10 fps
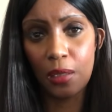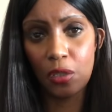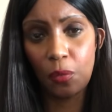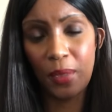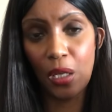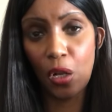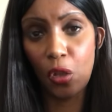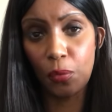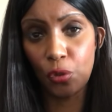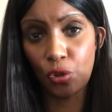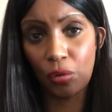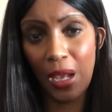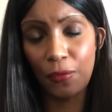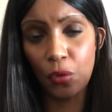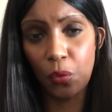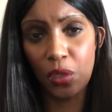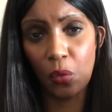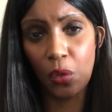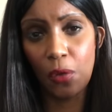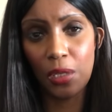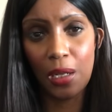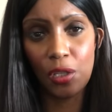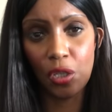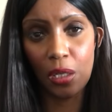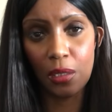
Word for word: This could be global travel with the world energy.